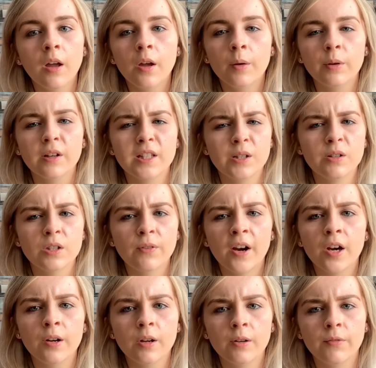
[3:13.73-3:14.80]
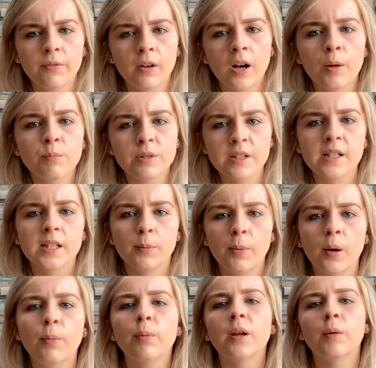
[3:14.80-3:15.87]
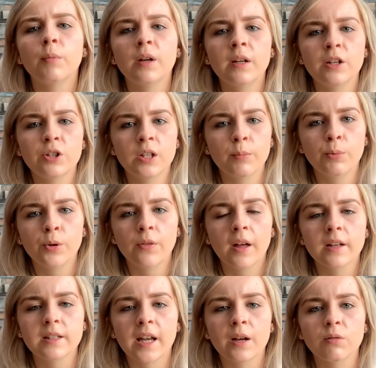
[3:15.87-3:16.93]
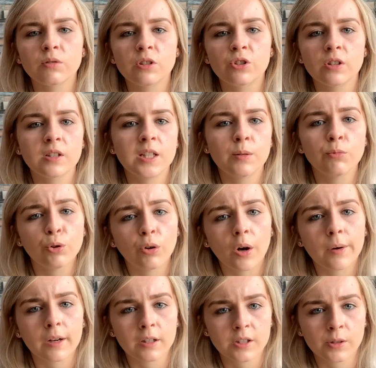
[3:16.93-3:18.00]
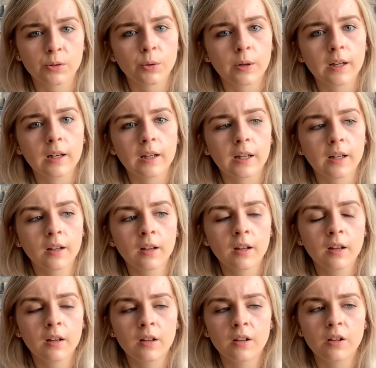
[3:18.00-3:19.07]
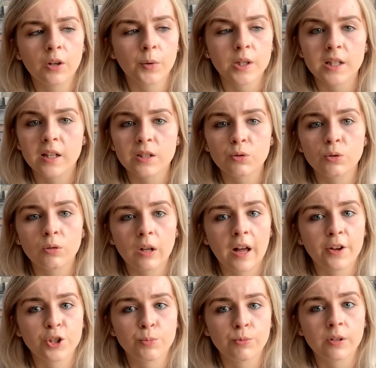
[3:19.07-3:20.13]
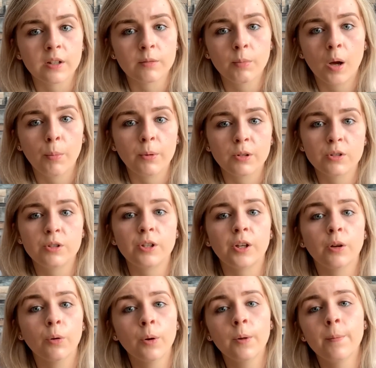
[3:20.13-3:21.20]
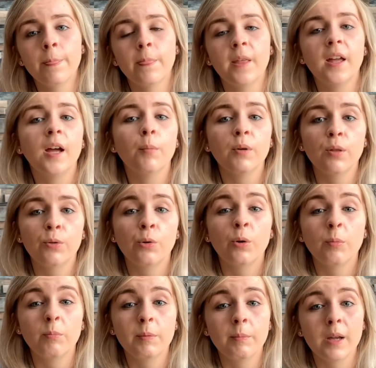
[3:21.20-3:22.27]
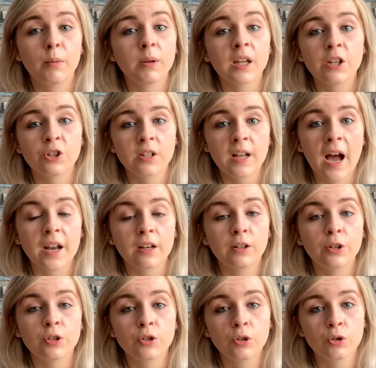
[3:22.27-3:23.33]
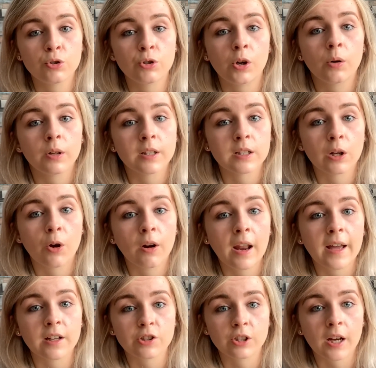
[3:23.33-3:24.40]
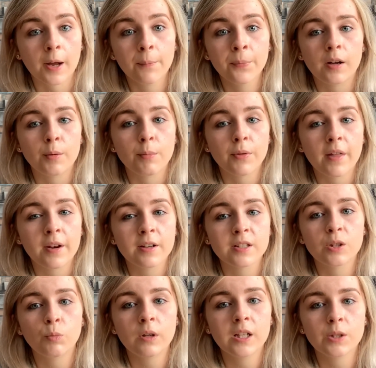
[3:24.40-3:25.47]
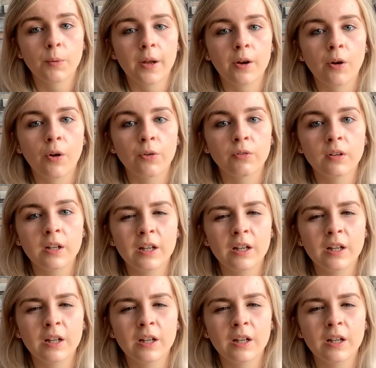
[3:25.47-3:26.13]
because he was very clumsy as a puppy, and we initially put that down to just him growing so quickly, you know, as all large breed puppies do, and we thought maybe he just hadn't learned to control his long legs yet. But then as the weeks went on,